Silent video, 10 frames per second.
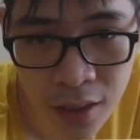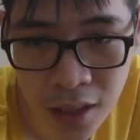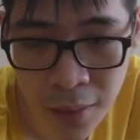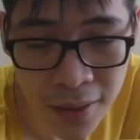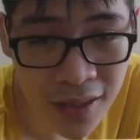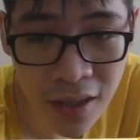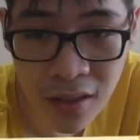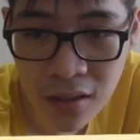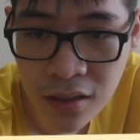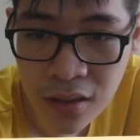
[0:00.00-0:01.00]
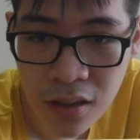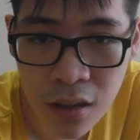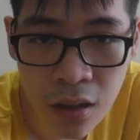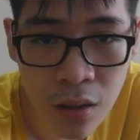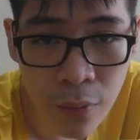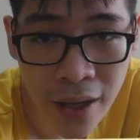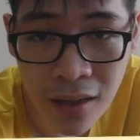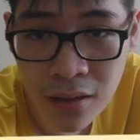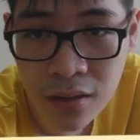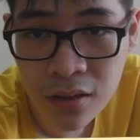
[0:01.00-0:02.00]
A blunder? Where?
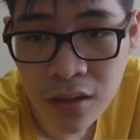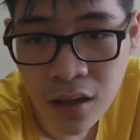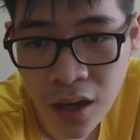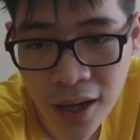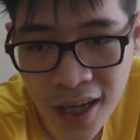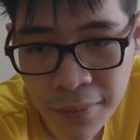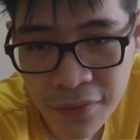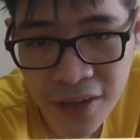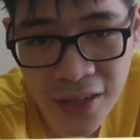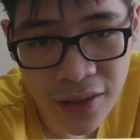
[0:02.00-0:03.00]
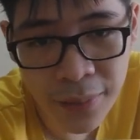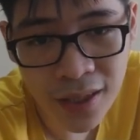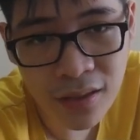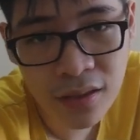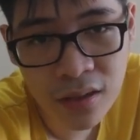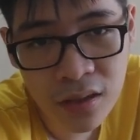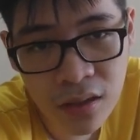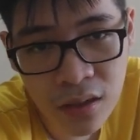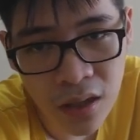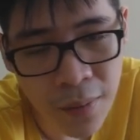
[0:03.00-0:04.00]
Okay, B5, I mean
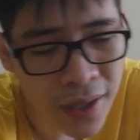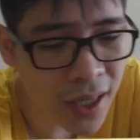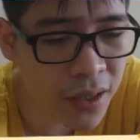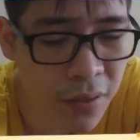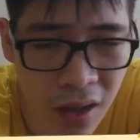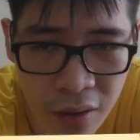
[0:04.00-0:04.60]
like, you know,